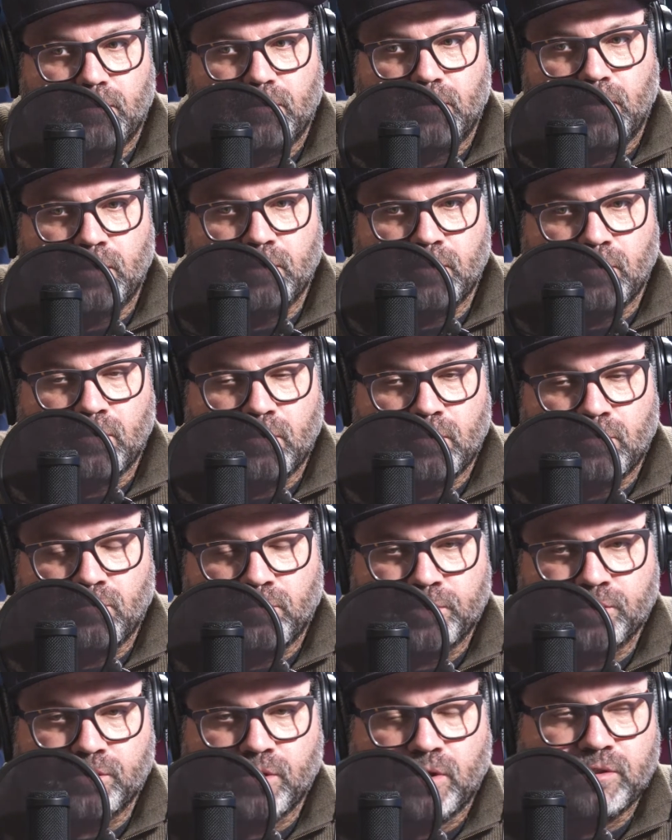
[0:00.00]
the
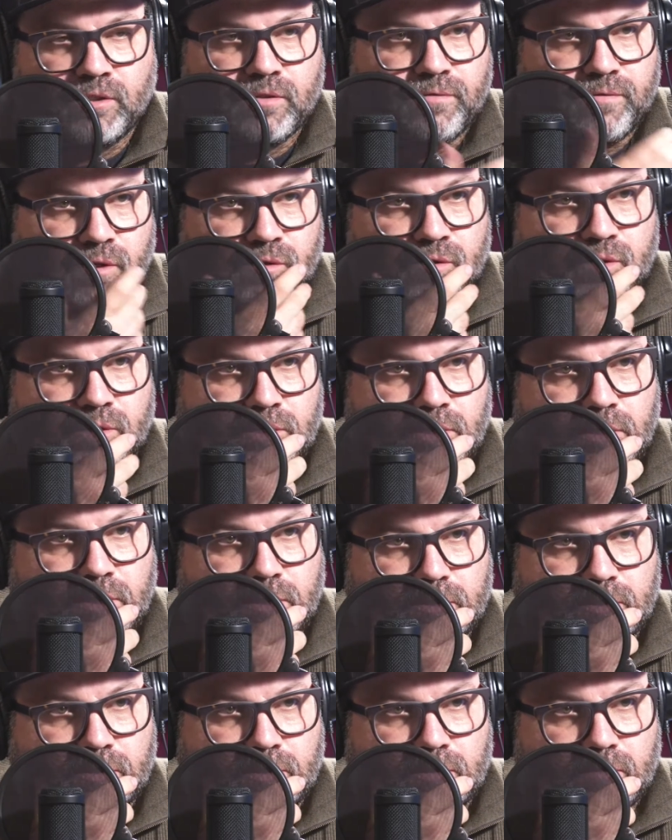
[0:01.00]
results of those
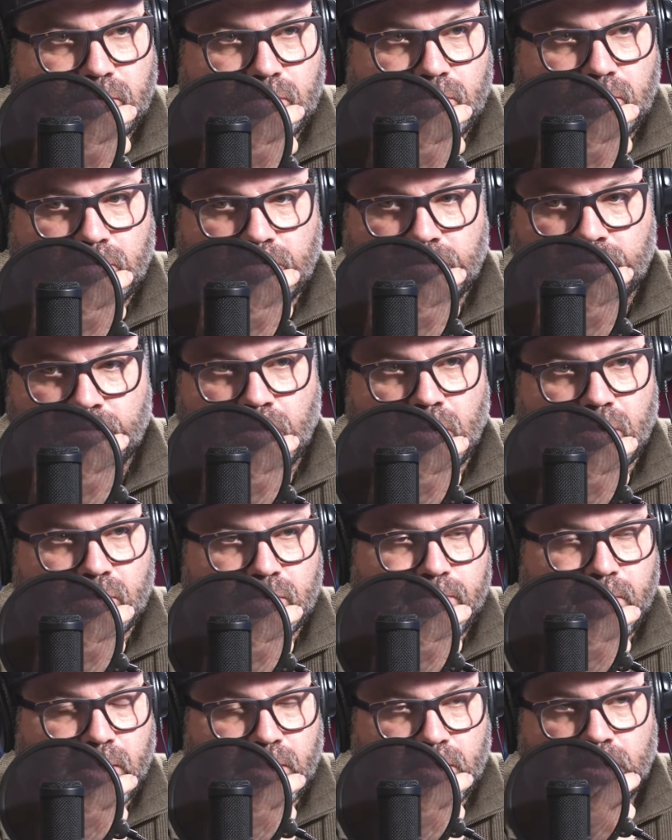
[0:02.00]
studies talked
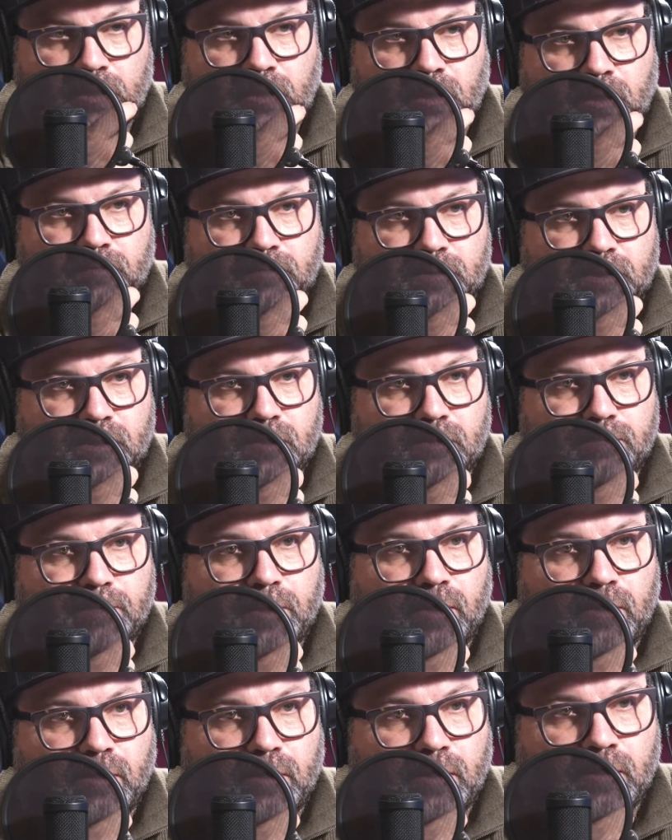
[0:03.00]
about income
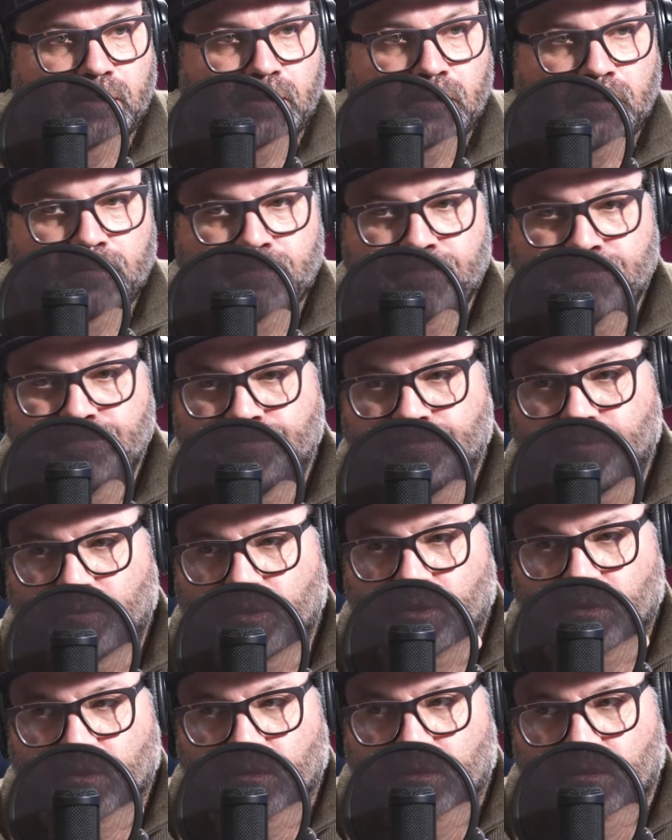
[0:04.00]
disparity,
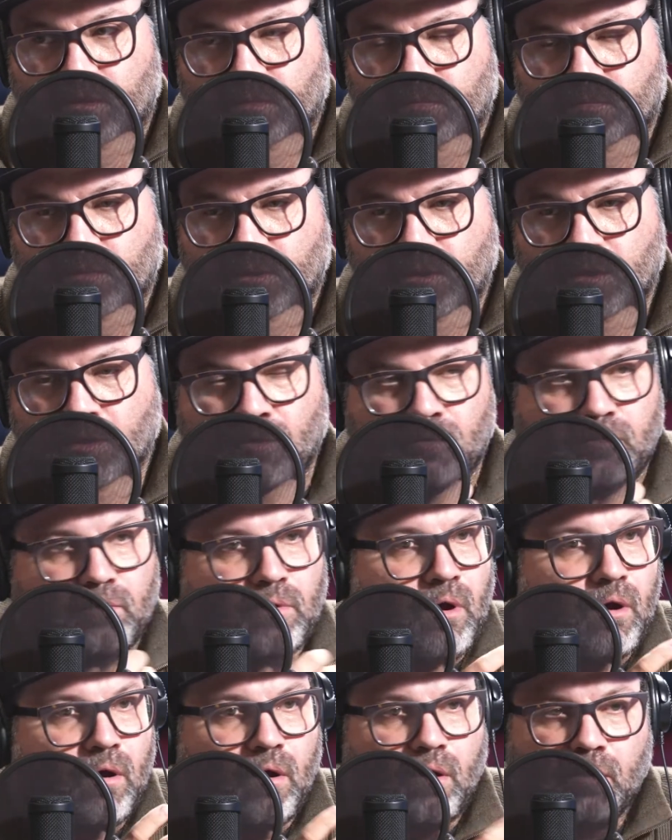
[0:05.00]

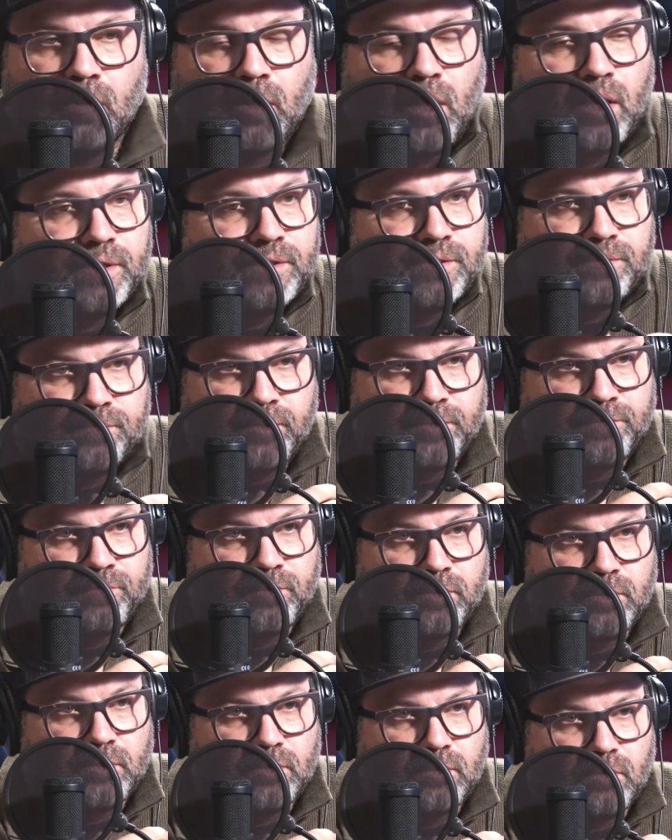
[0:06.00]
all kinds of
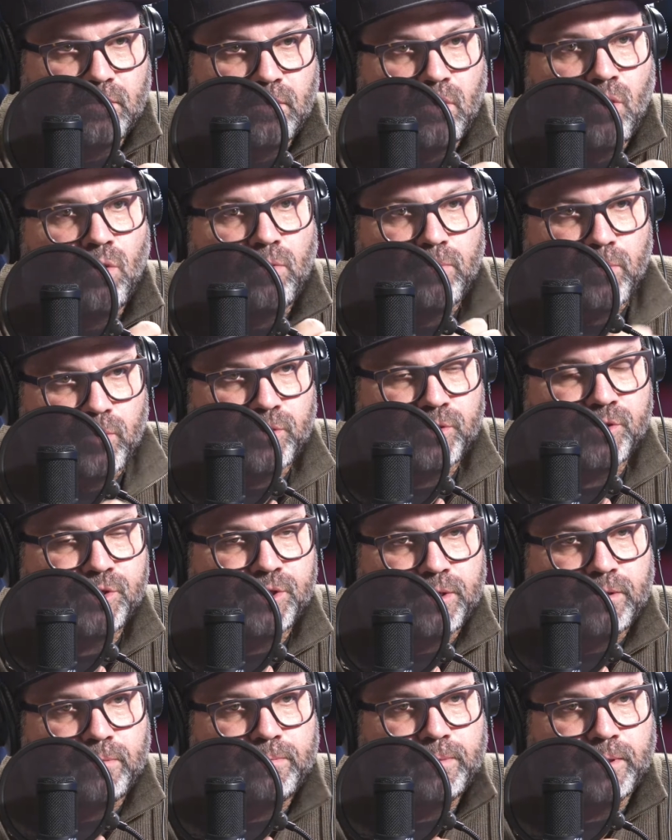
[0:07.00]
different home
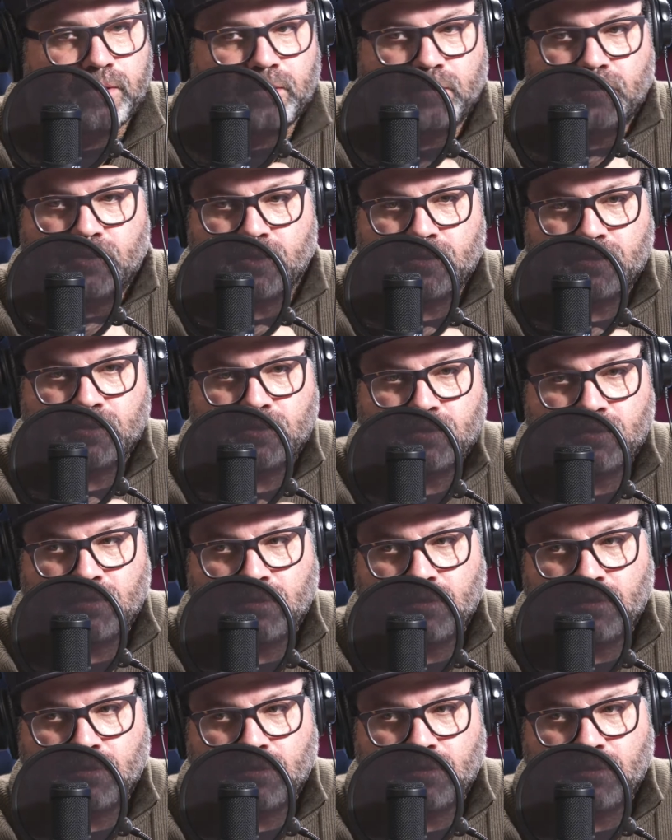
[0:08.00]
ownership, and just